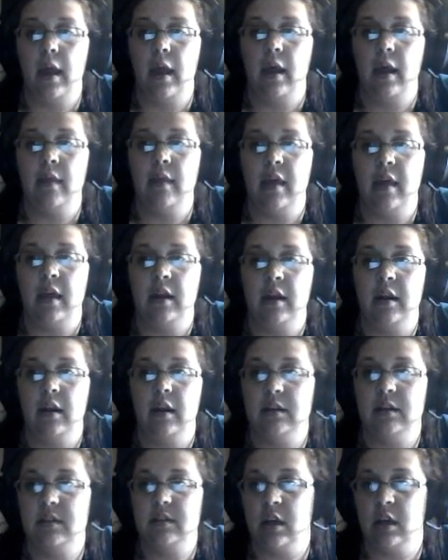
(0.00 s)
And then
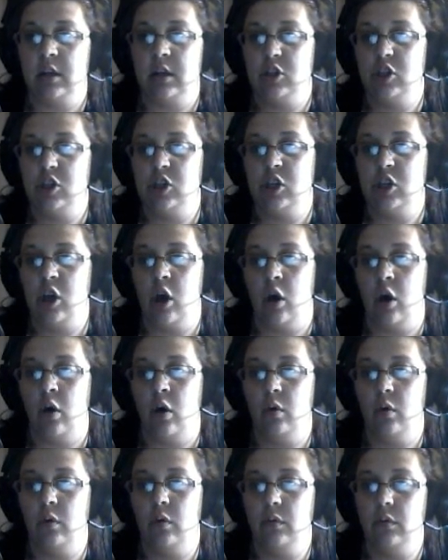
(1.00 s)
it's going to
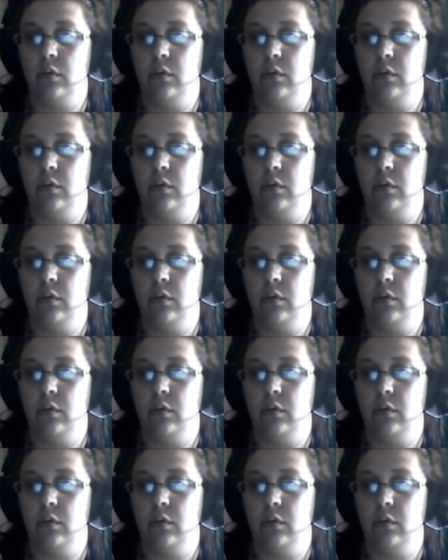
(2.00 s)
show